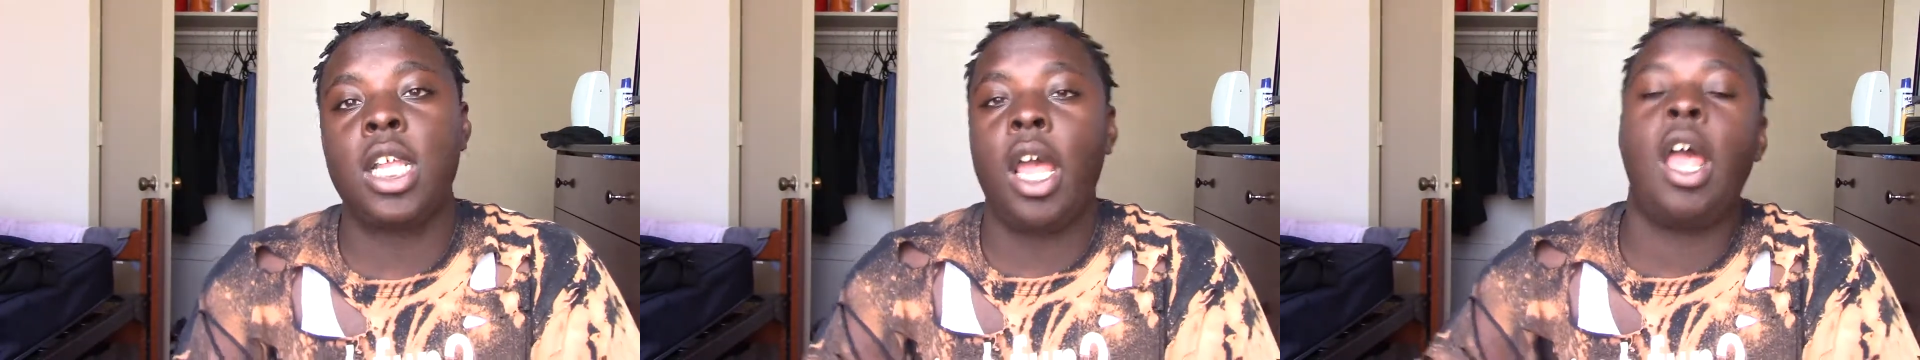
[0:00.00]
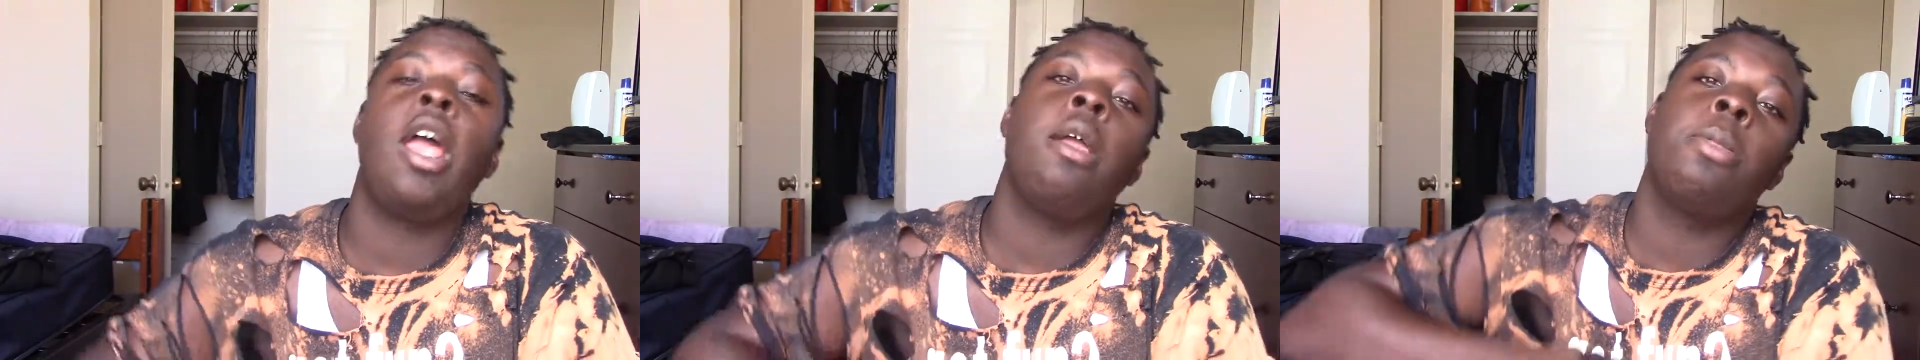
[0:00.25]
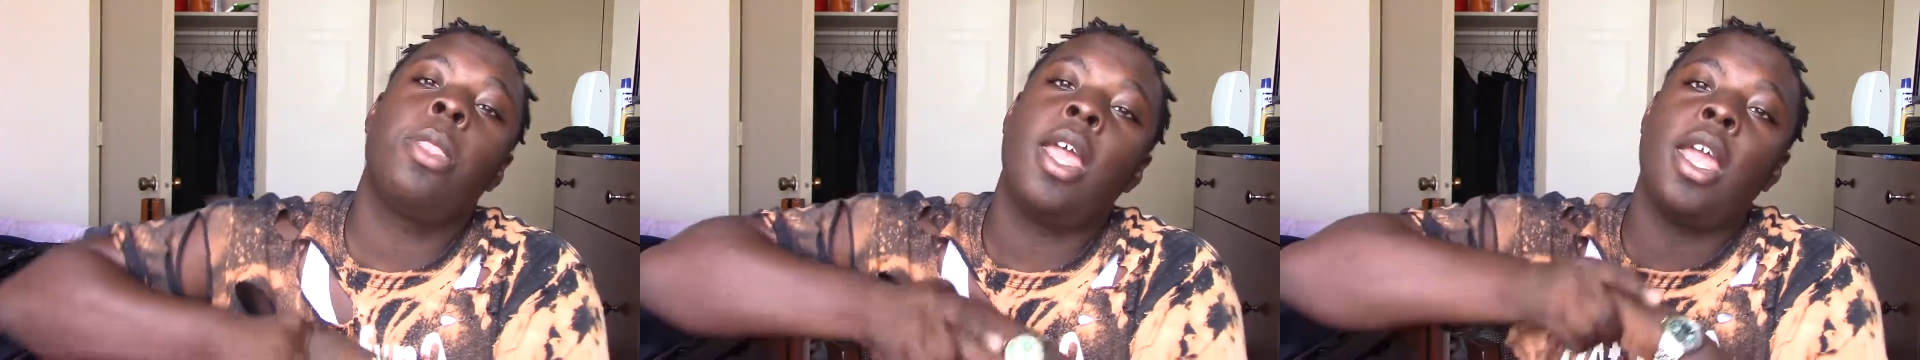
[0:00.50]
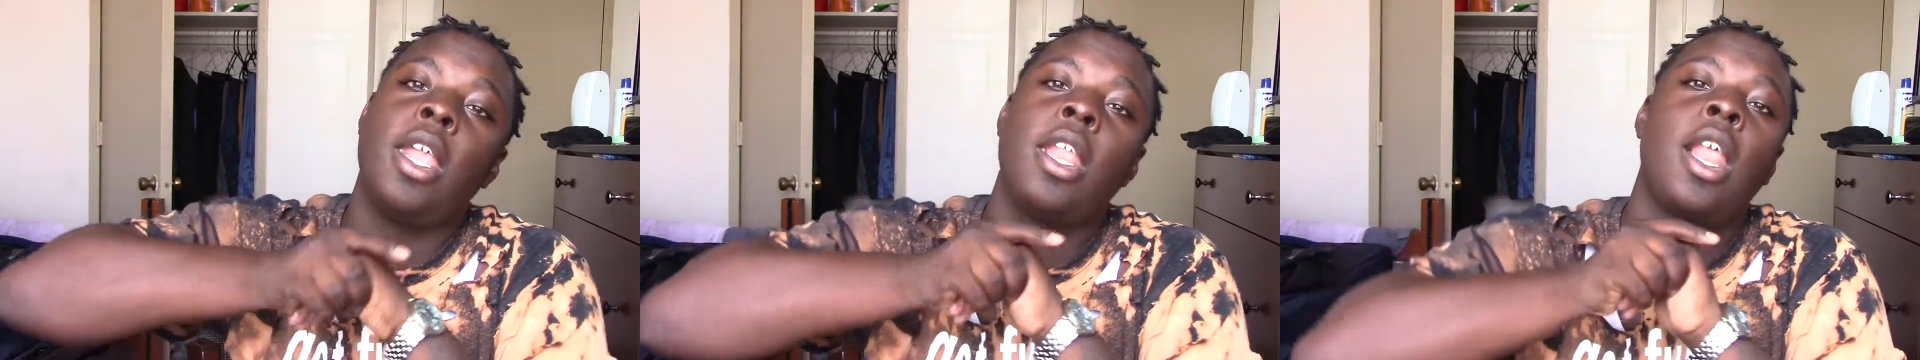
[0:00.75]
time
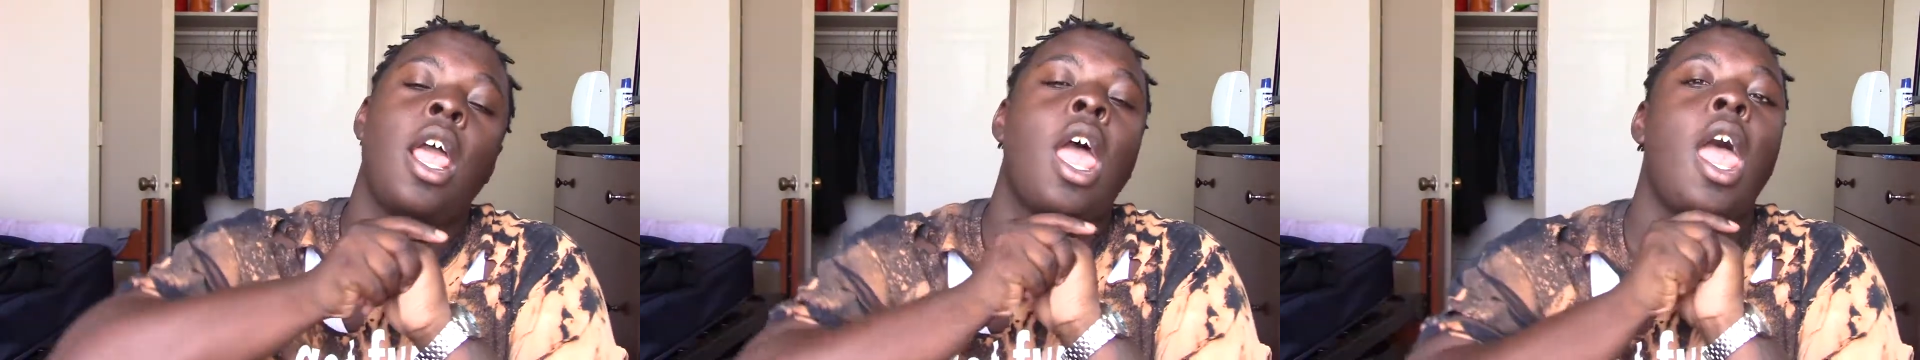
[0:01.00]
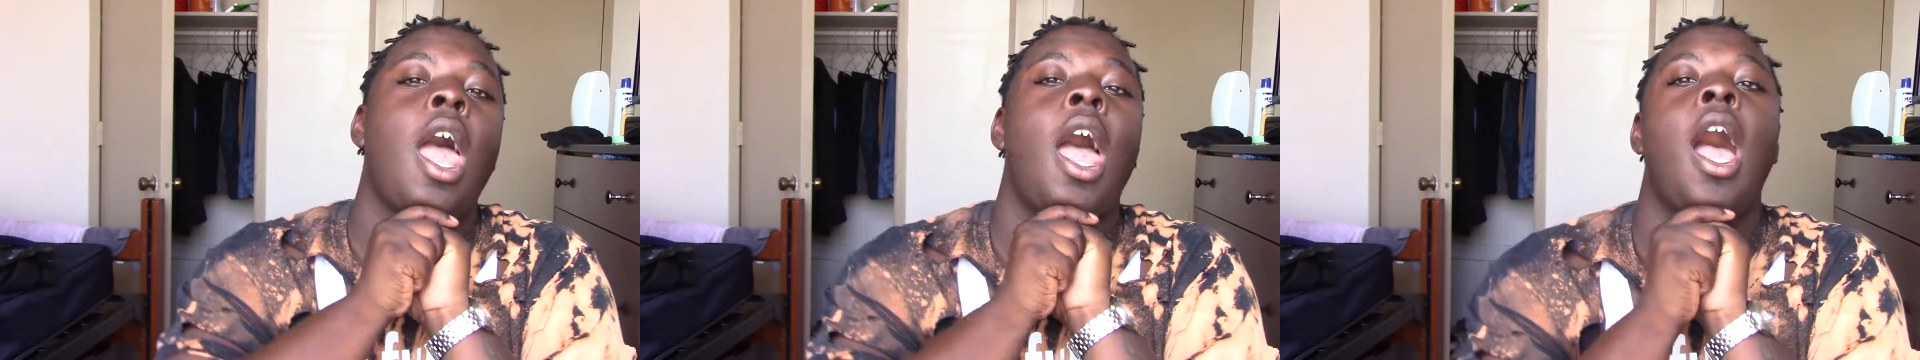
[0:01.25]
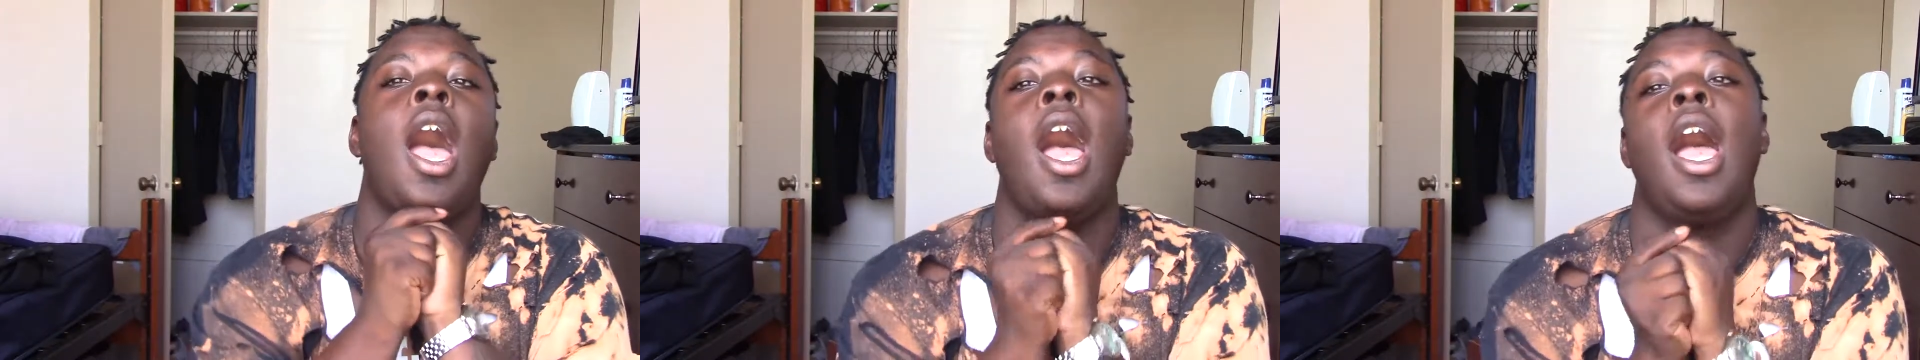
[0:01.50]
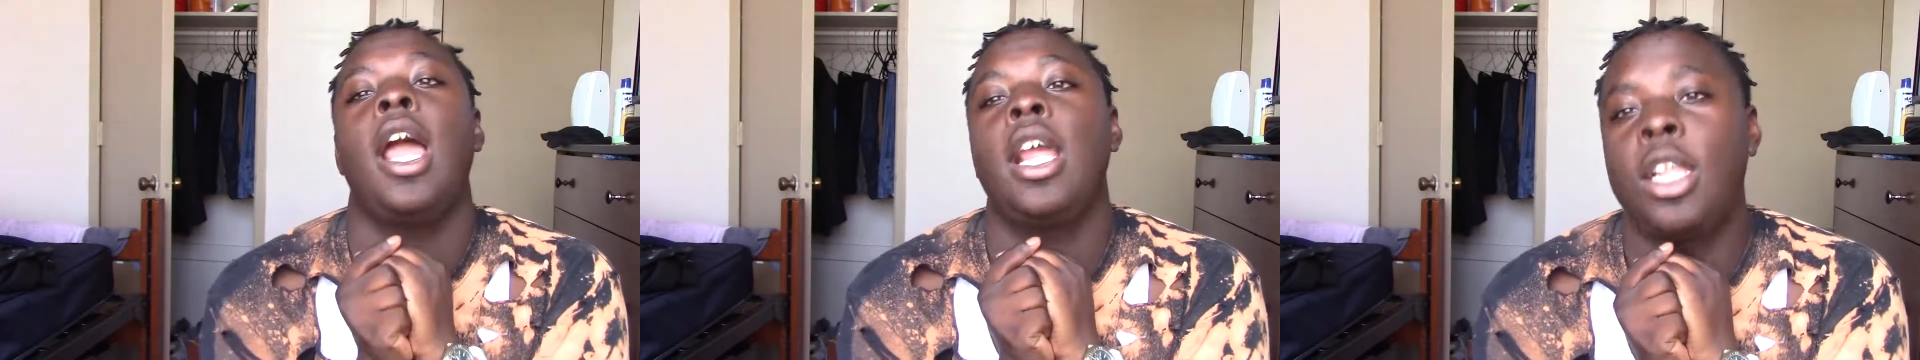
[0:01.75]
that
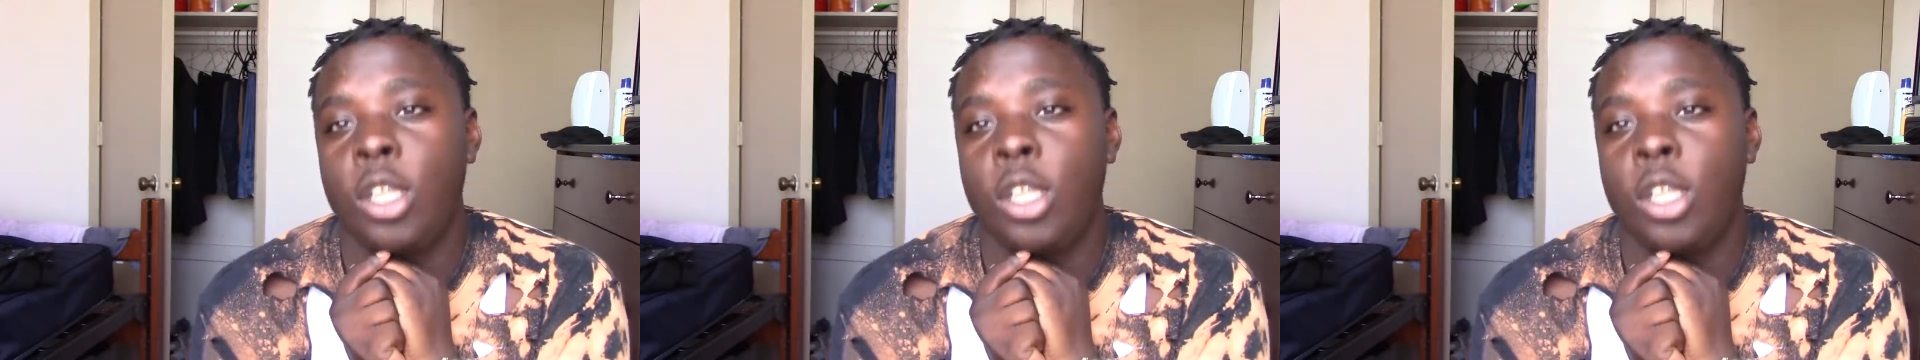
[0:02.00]
I